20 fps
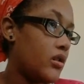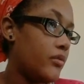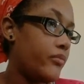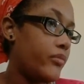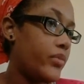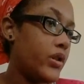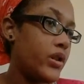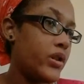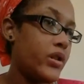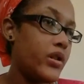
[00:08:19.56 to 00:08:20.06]

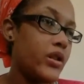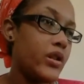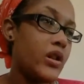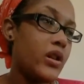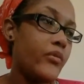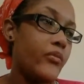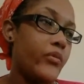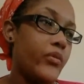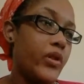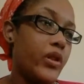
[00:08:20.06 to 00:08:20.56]
But yeah,
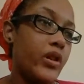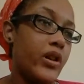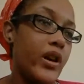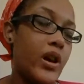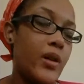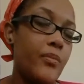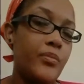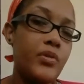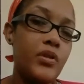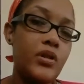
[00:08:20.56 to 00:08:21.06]
I'm very
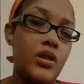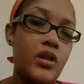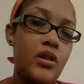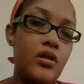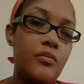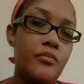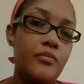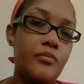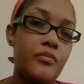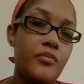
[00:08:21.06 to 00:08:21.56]
happy.
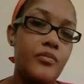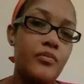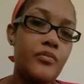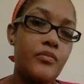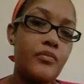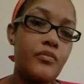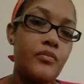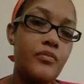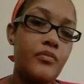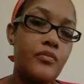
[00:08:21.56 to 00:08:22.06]
Um,
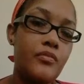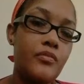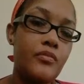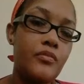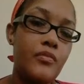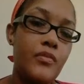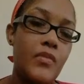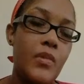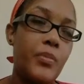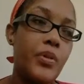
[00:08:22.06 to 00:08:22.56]

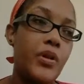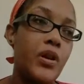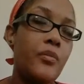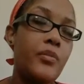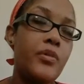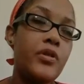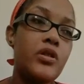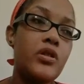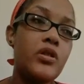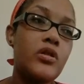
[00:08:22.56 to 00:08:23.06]
I'm
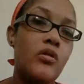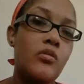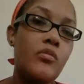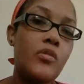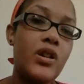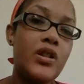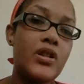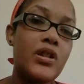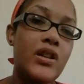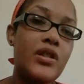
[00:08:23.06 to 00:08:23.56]
pumping so
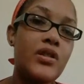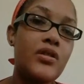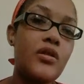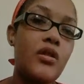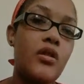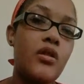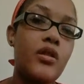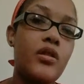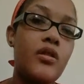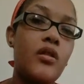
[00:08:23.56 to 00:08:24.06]
much. I
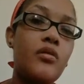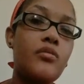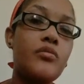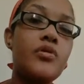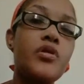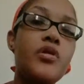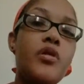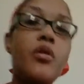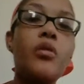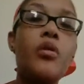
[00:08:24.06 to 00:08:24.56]
started. Oh,
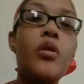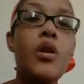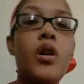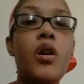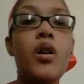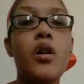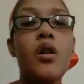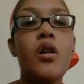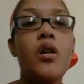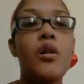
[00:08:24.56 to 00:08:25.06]
so
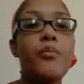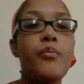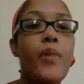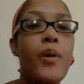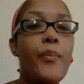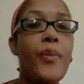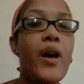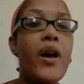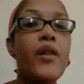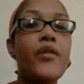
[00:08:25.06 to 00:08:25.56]
my
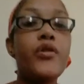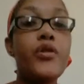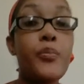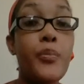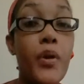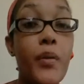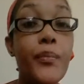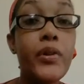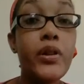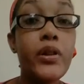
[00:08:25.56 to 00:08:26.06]
path to
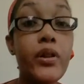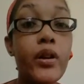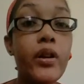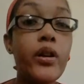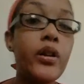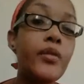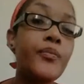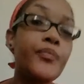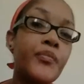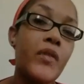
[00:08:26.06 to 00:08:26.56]
pumping
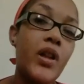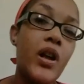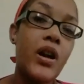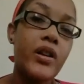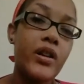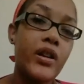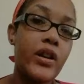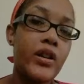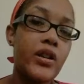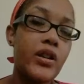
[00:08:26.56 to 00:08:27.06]

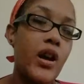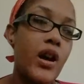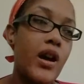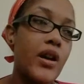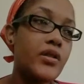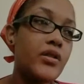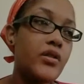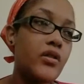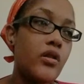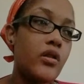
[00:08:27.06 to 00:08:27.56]
again. I
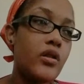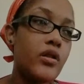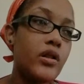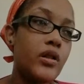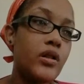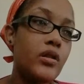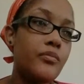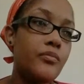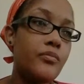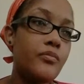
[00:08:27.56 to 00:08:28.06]
started
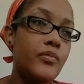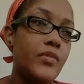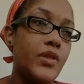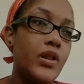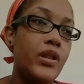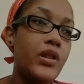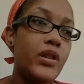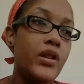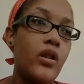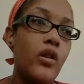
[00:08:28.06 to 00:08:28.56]
um
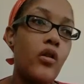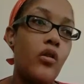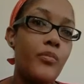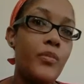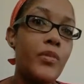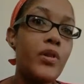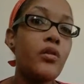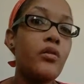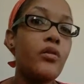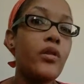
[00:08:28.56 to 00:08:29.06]
eating
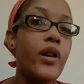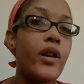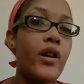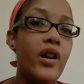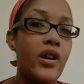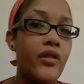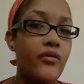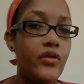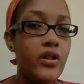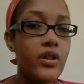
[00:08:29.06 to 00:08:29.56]
oatmeal
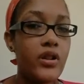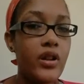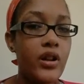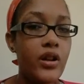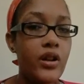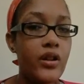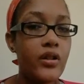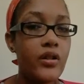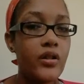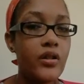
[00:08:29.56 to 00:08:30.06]
every
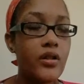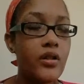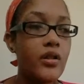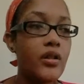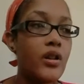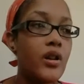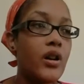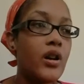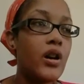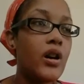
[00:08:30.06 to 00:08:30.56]
day.
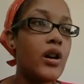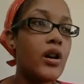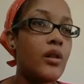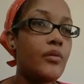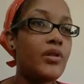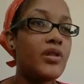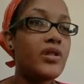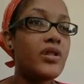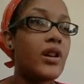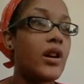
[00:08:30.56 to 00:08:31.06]
Uh,
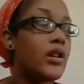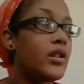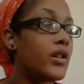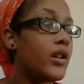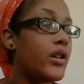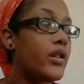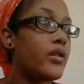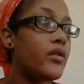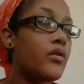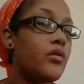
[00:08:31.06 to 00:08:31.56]
it's not
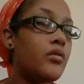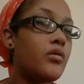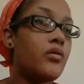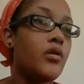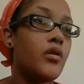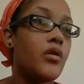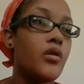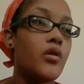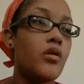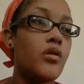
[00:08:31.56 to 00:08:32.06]
like
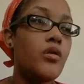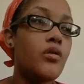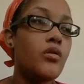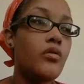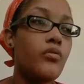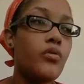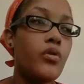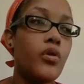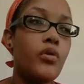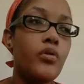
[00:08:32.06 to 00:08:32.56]

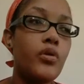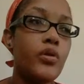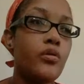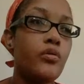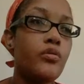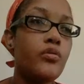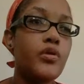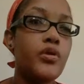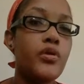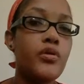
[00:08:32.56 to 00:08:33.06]
rolled
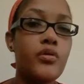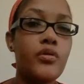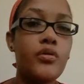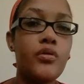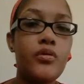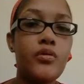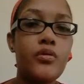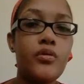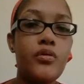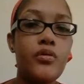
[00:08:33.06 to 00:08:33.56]
oats or